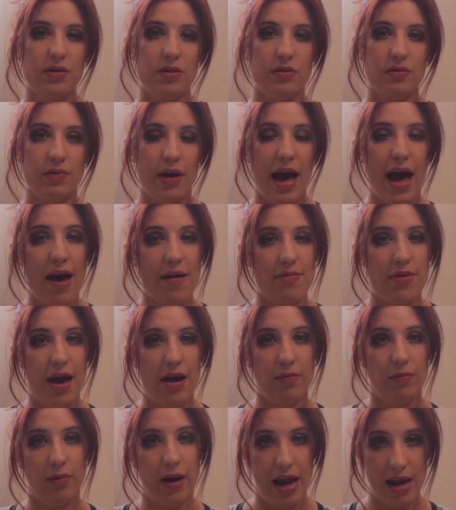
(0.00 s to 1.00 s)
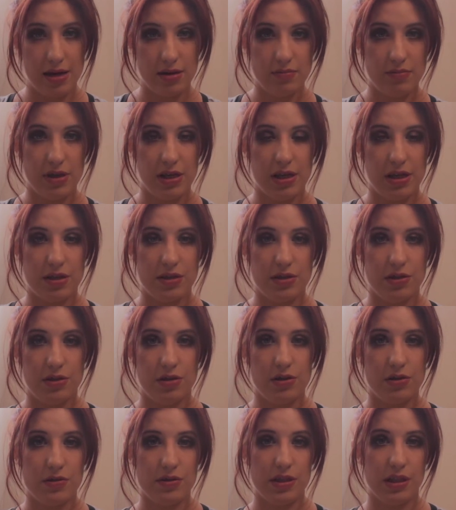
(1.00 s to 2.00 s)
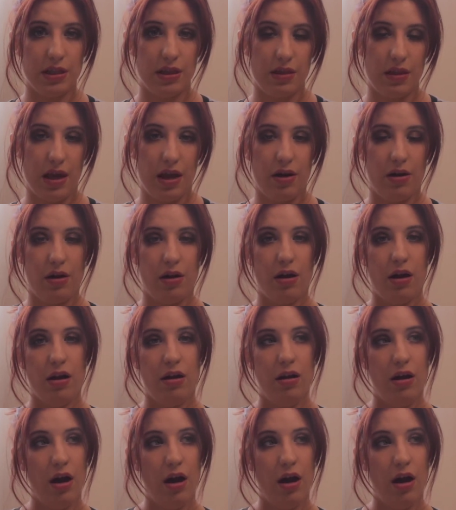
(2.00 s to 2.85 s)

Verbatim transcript: to have that right because you're using their